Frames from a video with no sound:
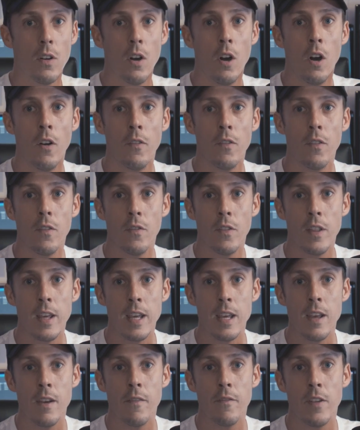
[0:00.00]
of
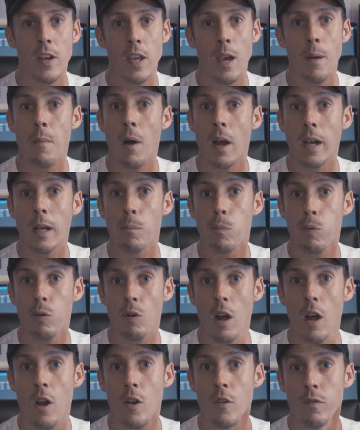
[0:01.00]
the VMic
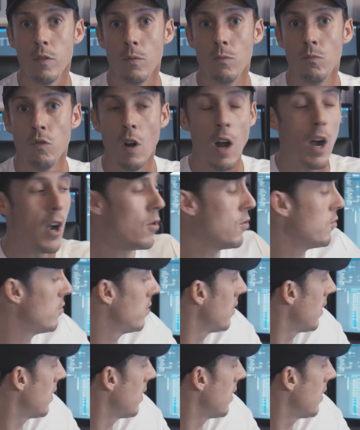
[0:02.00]
Pro from Rode